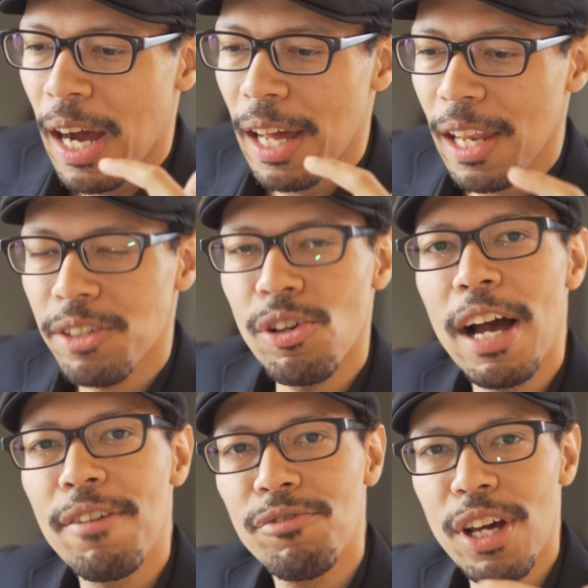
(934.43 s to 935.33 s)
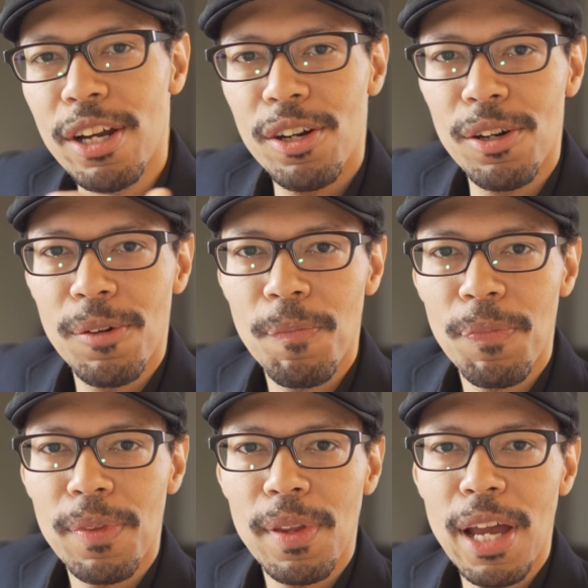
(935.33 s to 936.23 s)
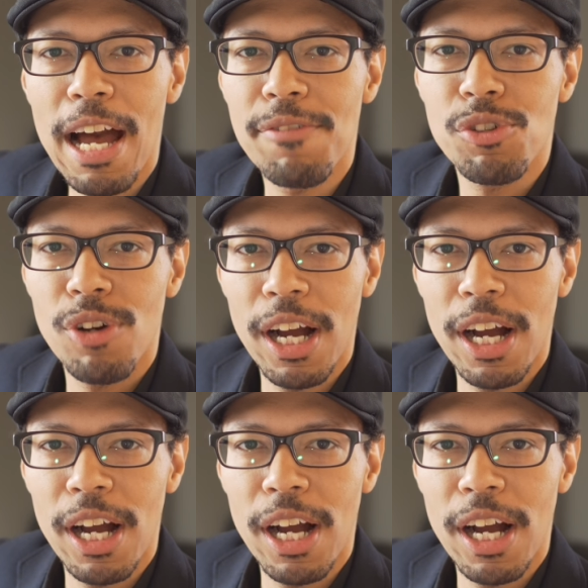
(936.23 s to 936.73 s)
have dinner after